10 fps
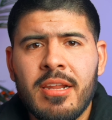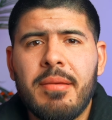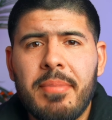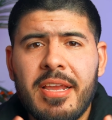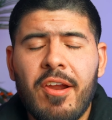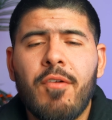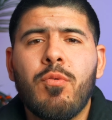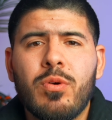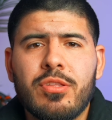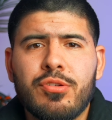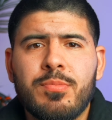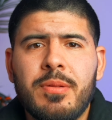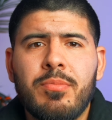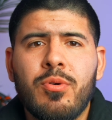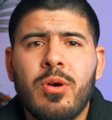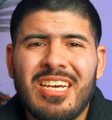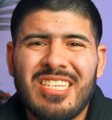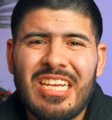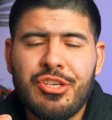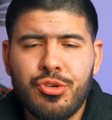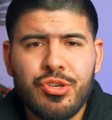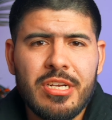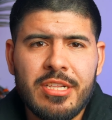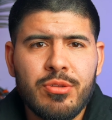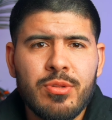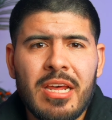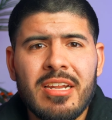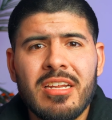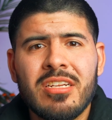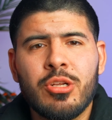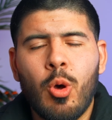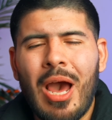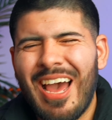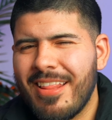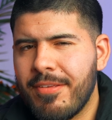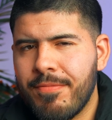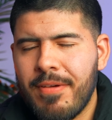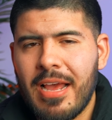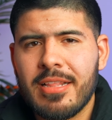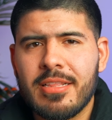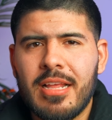then be careful with those people because they usually do that to hide the fact